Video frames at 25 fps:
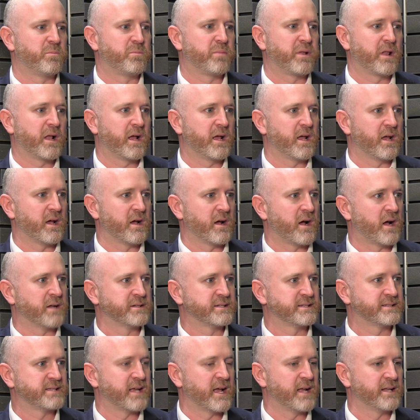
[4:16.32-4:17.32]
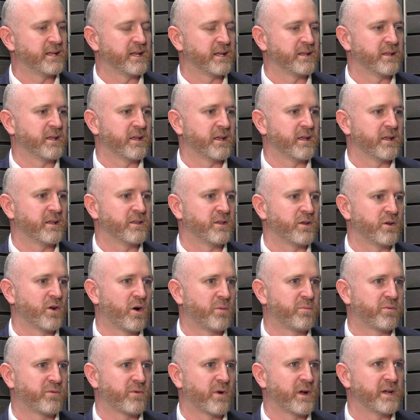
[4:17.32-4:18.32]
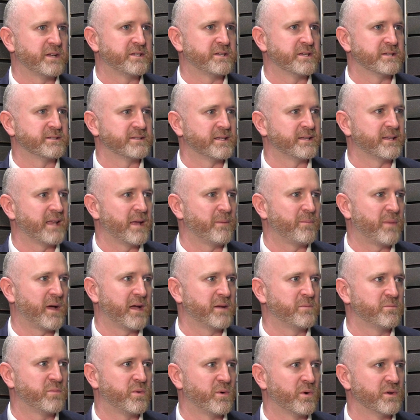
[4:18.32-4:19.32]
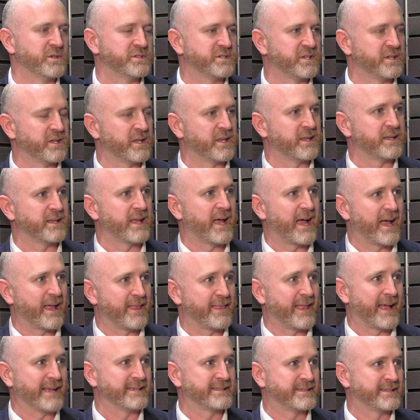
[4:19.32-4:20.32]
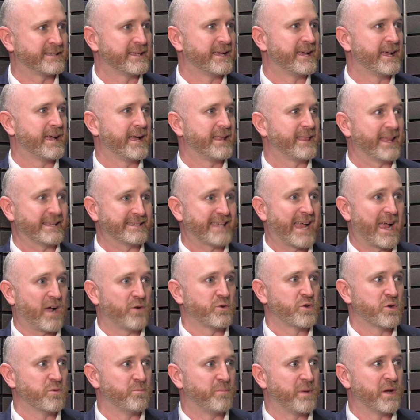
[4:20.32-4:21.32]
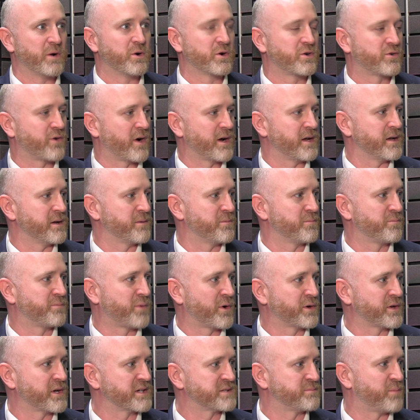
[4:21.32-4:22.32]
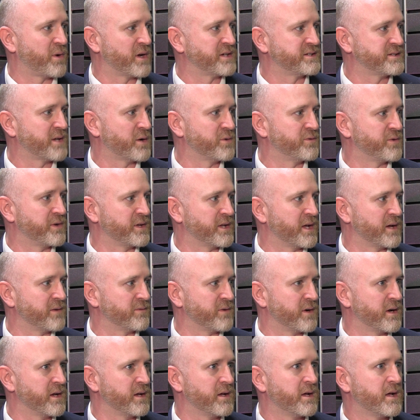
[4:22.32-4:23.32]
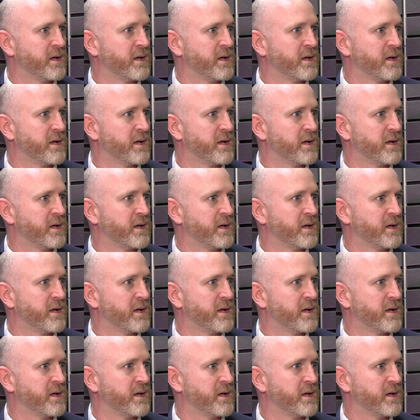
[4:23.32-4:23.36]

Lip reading: player, understanding the operators and their pain points, and then that's how you build great products, by solving that, right?